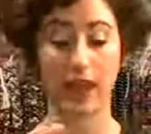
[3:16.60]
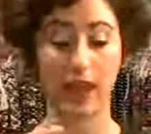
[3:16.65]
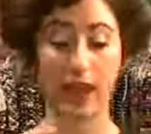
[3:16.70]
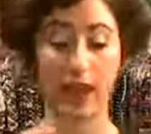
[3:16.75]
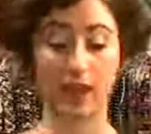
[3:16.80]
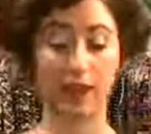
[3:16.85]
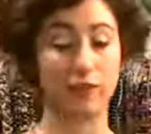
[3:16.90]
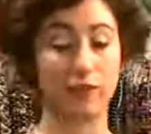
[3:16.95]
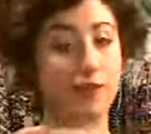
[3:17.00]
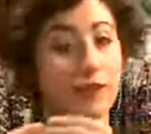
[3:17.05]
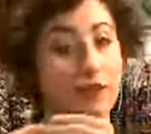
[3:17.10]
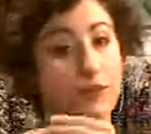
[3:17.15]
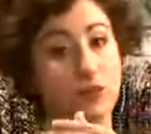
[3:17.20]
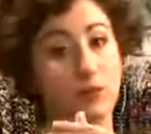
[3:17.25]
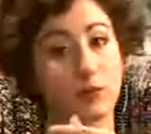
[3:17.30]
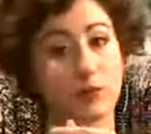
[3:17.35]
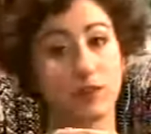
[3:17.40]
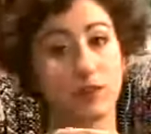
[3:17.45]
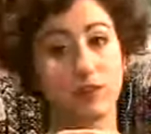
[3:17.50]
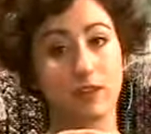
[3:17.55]
and fix
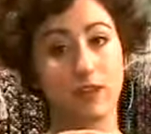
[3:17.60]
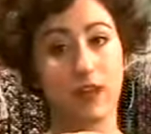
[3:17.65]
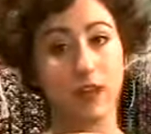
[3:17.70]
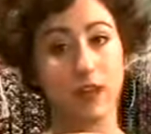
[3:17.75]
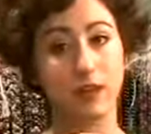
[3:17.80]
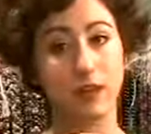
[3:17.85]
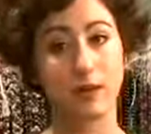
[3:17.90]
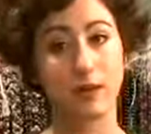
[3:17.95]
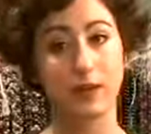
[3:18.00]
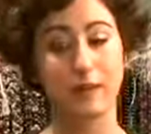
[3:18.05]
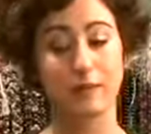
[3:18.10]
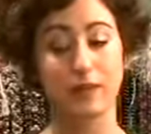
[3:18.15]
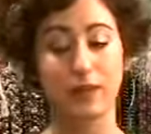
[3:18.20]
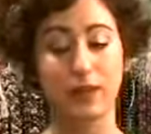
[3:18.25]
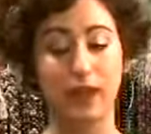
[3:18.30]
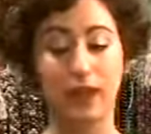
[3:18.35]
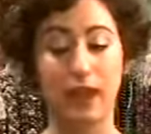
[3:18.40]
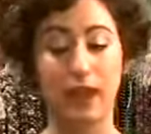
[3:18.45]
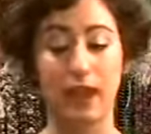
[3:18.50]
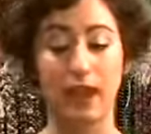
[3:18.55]
your mistake.
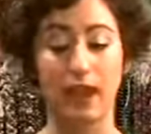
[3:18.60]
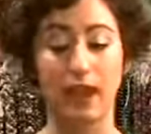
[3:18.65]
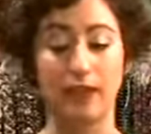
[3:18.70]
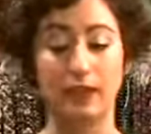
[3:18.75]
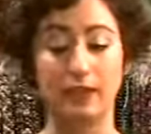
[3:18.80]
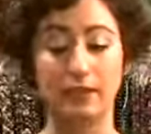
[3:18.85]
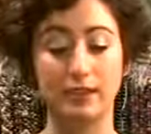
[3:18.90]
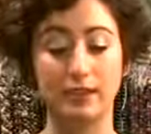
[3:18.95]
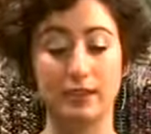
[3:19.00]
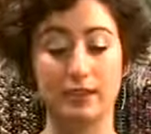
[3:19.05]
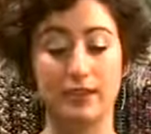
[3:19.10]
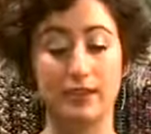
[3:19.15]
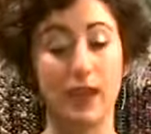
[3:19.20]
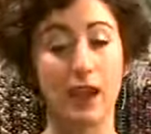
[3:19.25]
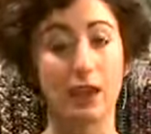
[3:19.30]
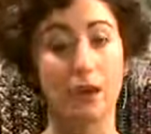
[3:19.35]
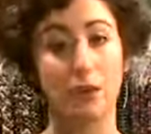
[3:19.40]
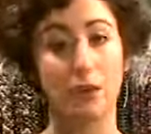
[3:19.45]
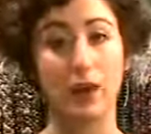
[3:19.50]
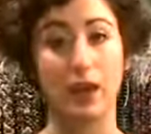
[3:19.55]
And in
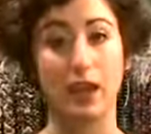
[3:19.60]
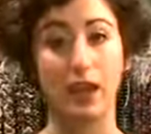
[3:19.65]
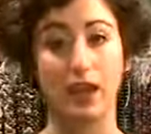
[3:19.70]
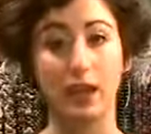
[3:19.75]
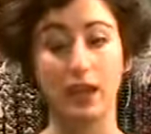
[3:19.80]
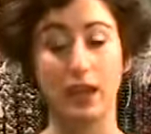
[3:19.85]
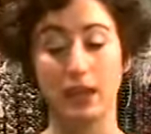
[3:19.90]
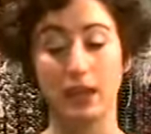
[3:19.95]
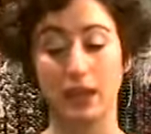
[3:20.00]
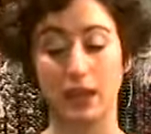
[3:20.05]
that way,